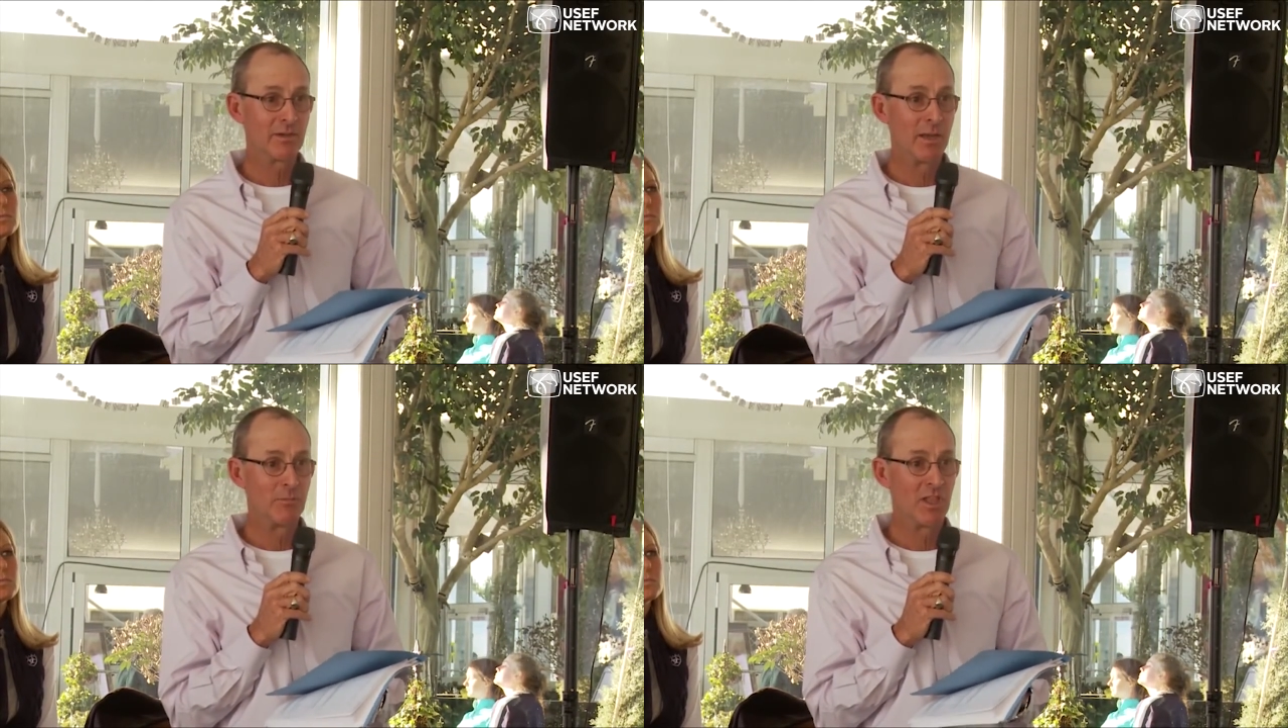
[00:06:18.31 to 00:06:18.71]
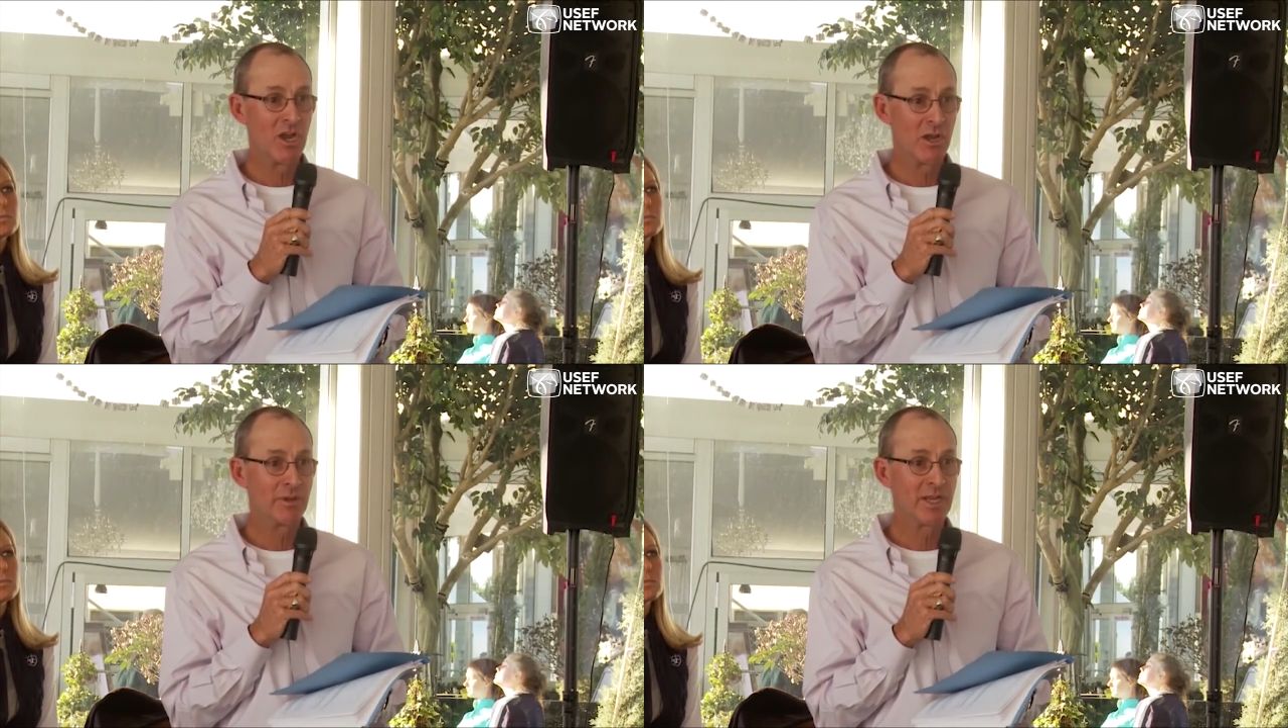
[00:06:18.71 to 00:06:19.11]
I'm
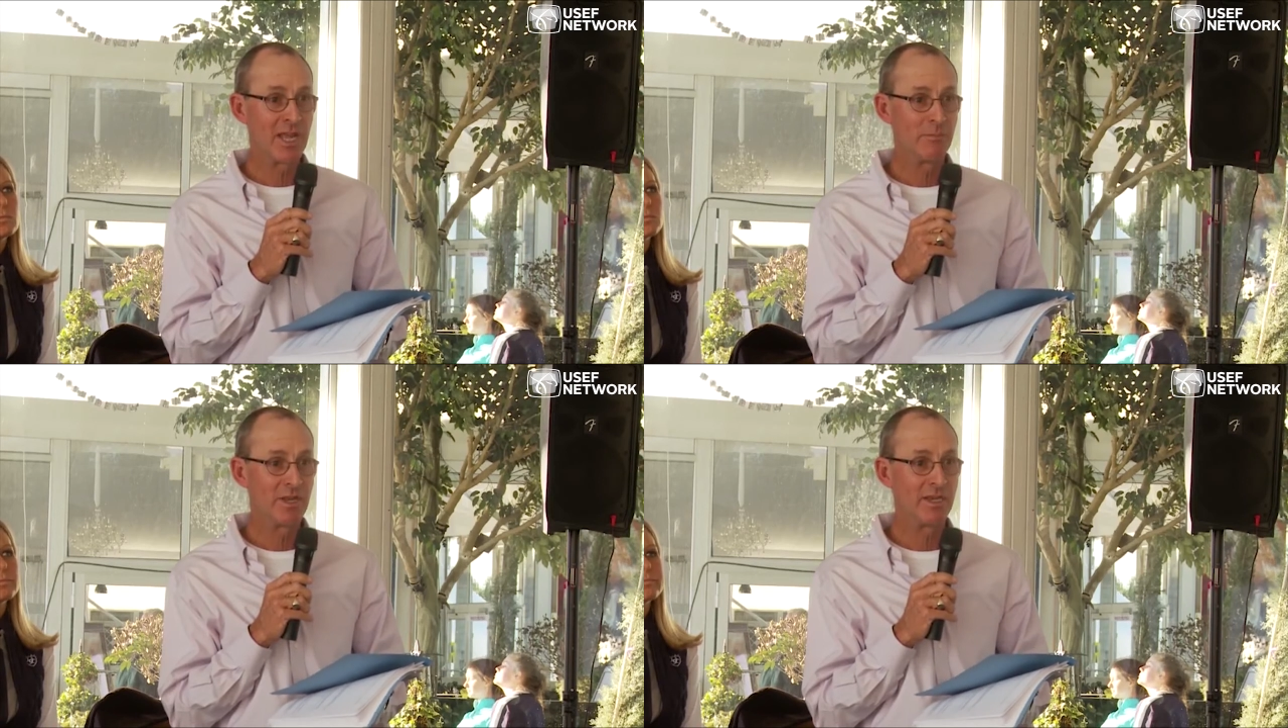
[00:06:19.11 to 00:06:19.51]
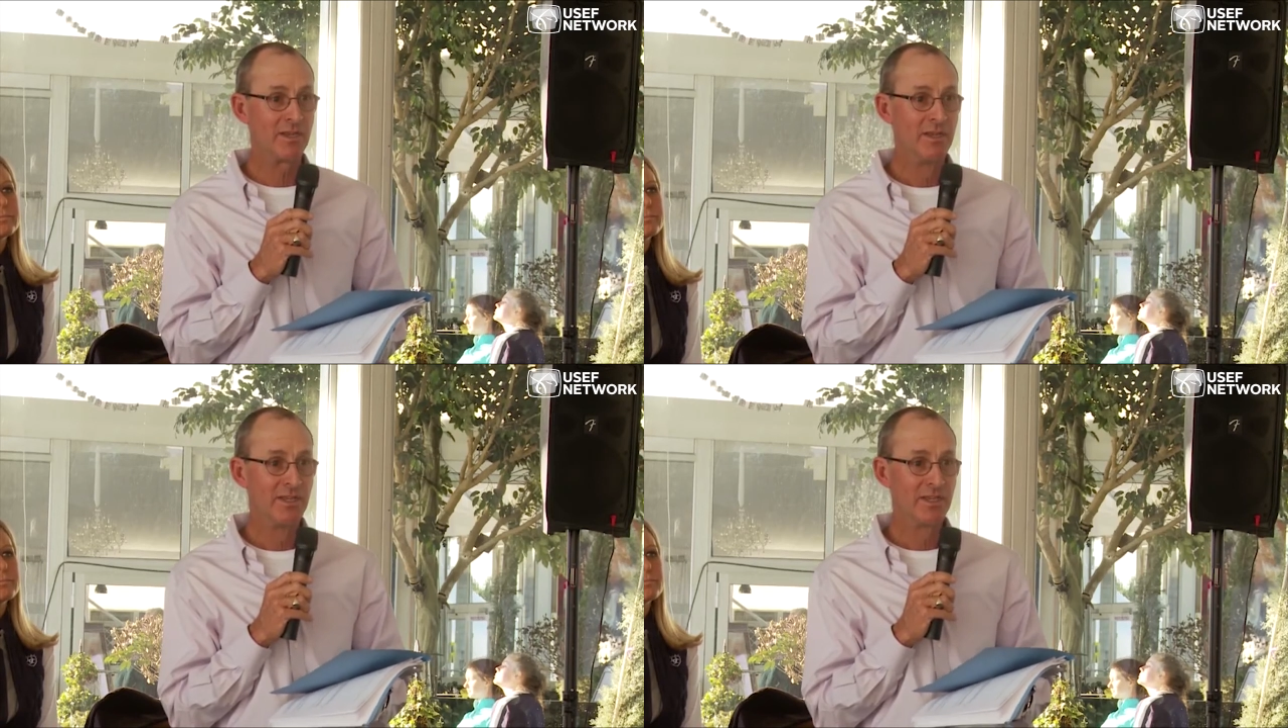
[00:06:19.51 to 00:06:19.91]
alarmed at how many
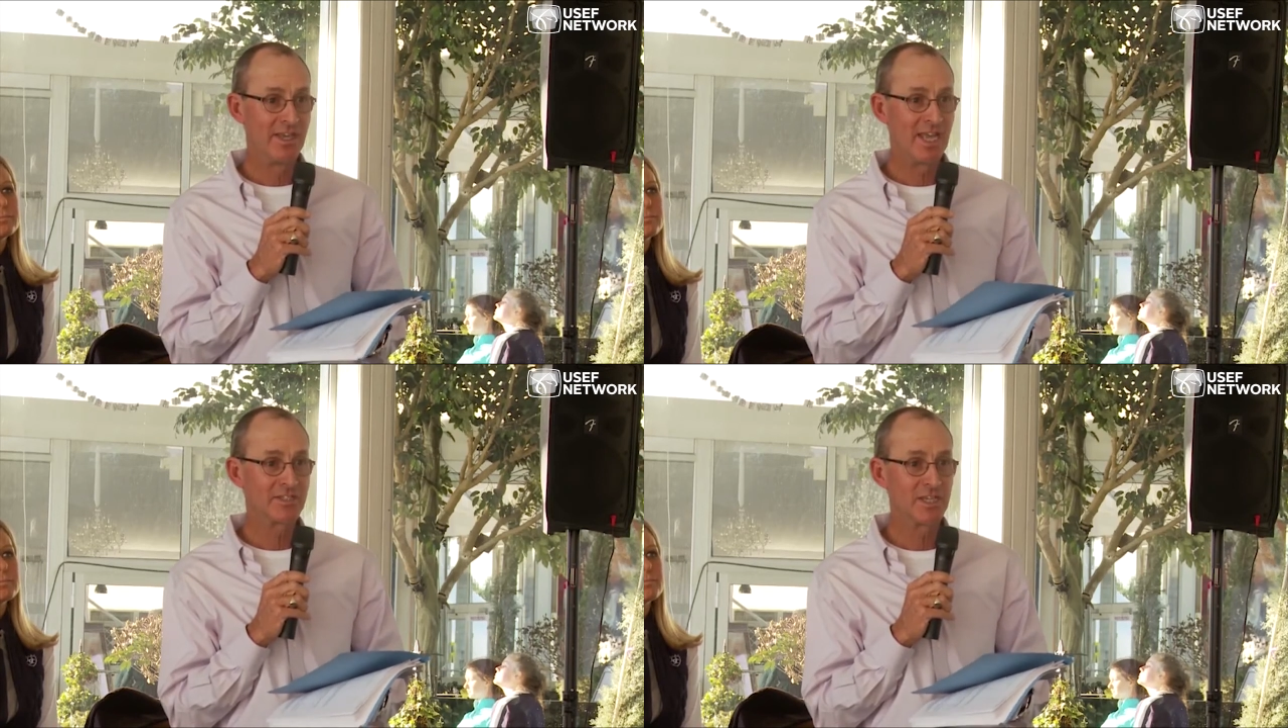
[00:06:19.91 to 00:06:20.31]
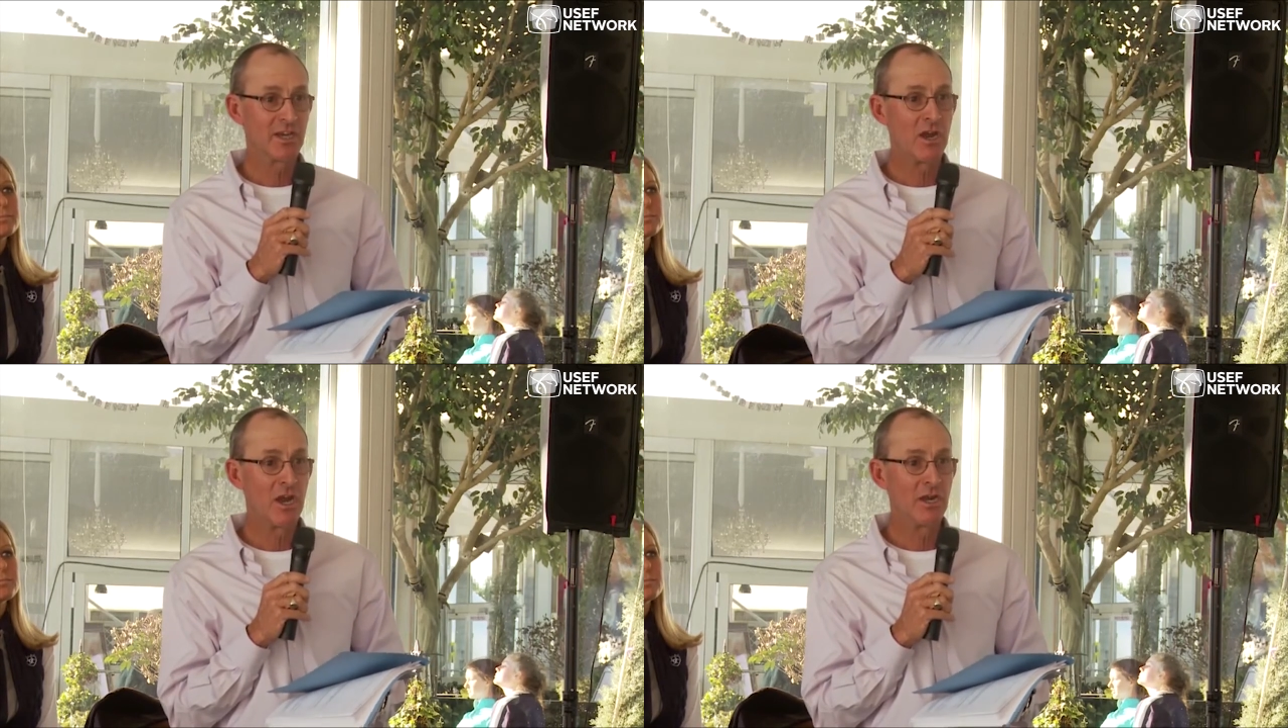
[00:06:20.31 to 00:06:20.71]
deaths there
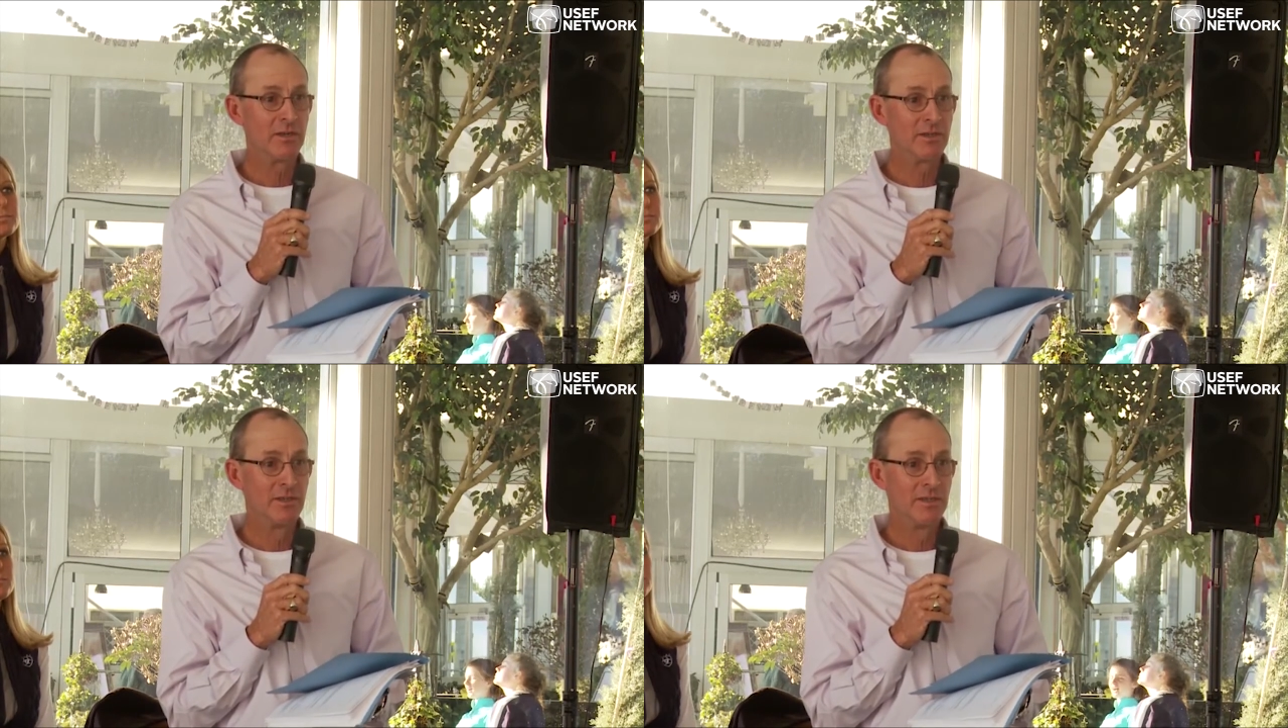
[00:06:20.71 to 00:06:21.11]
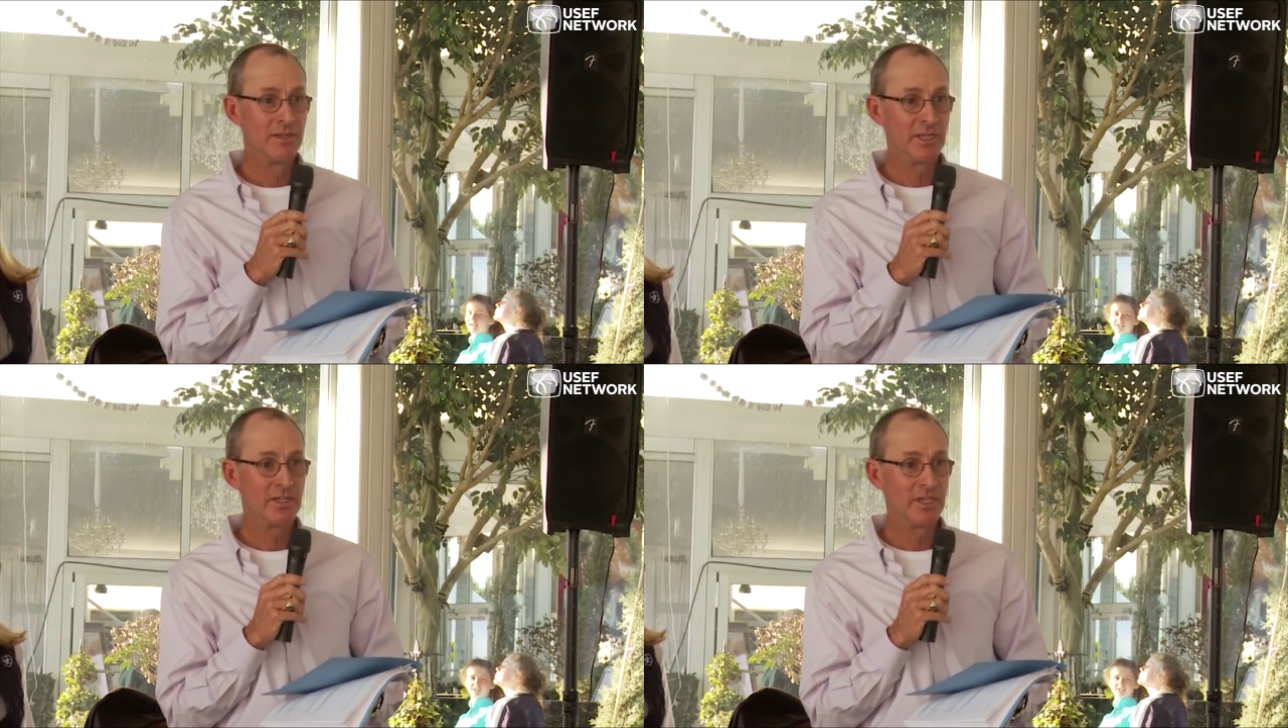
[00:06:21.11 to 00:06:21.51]
are
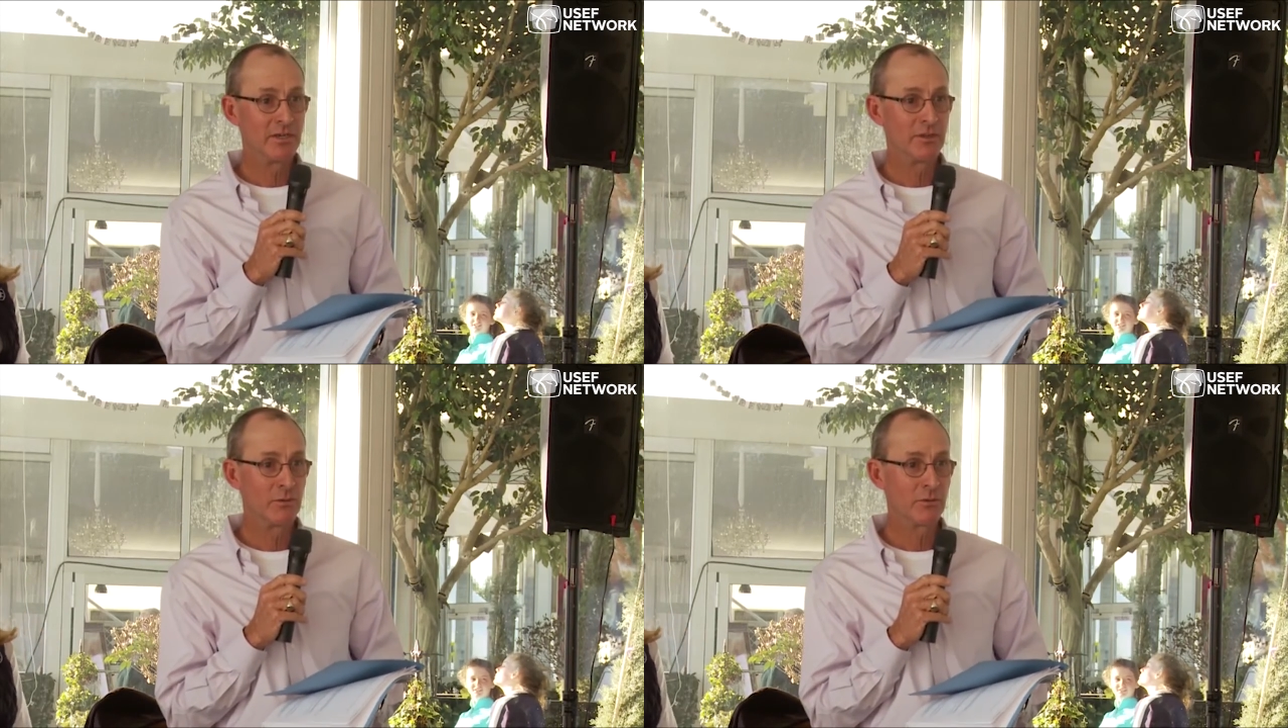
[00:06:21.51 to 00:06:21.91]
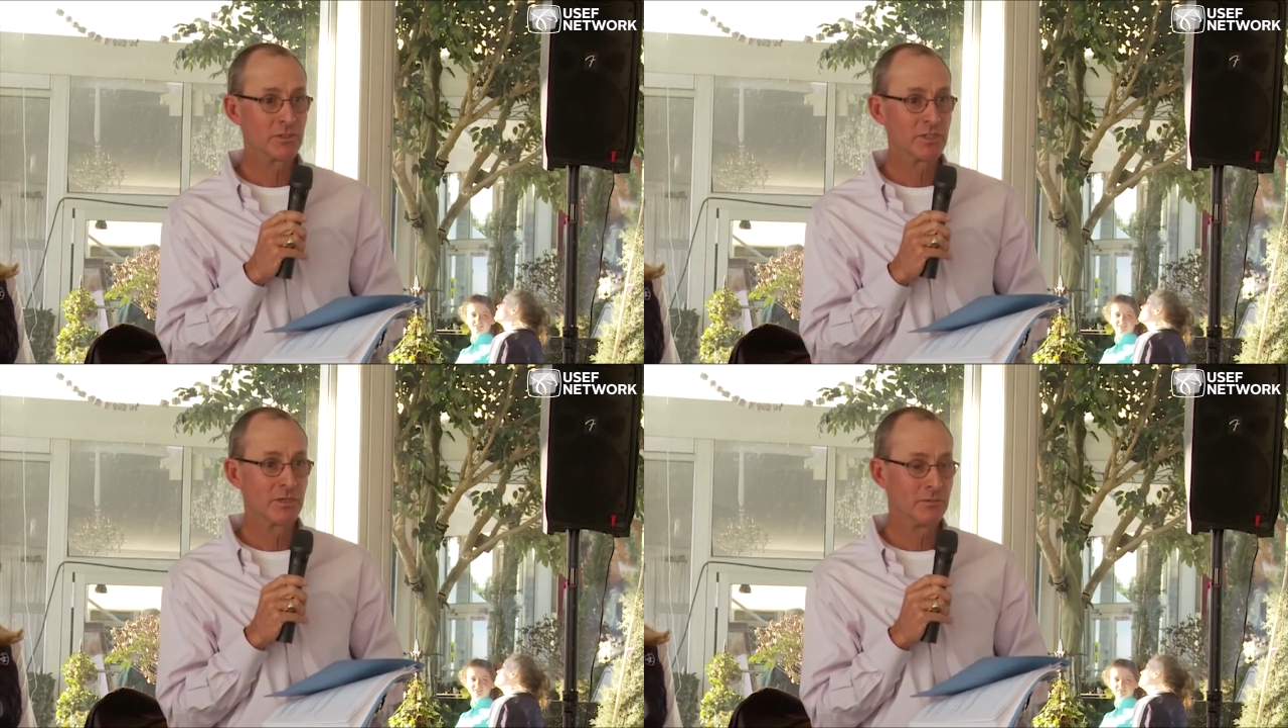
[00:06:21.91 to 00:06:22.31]
in the year at the horse
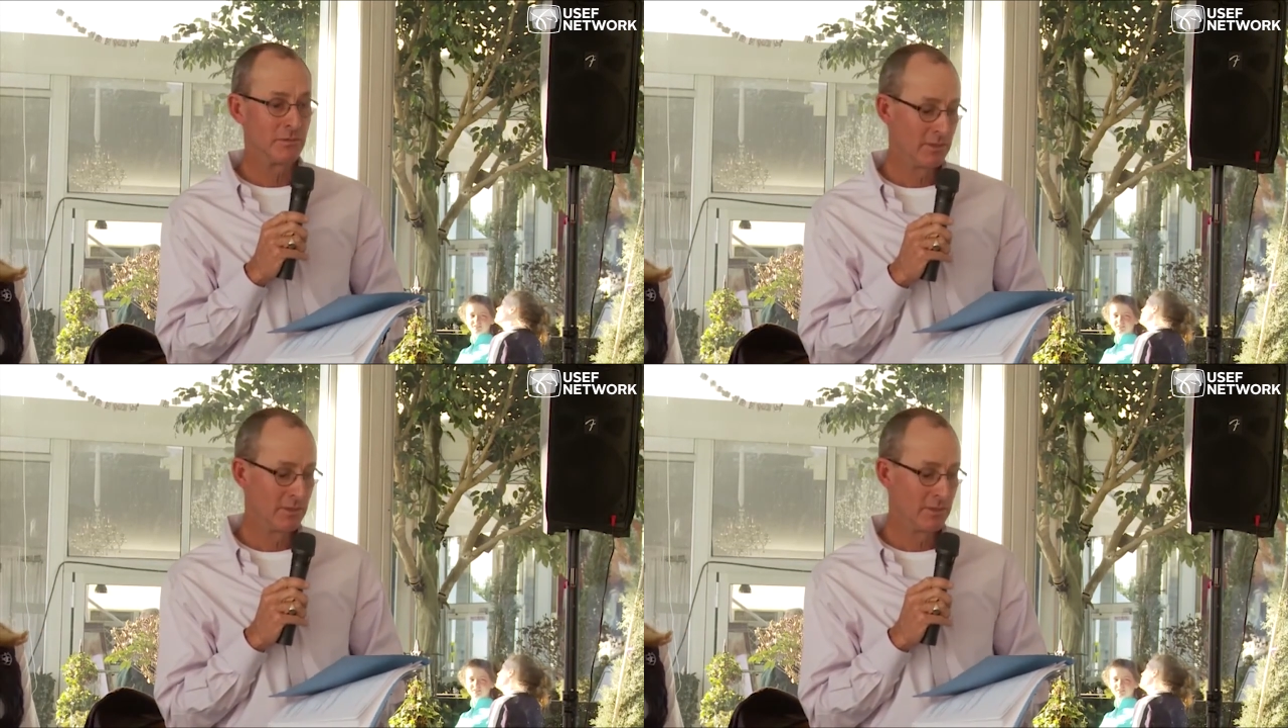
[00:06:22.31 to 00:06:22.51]
show.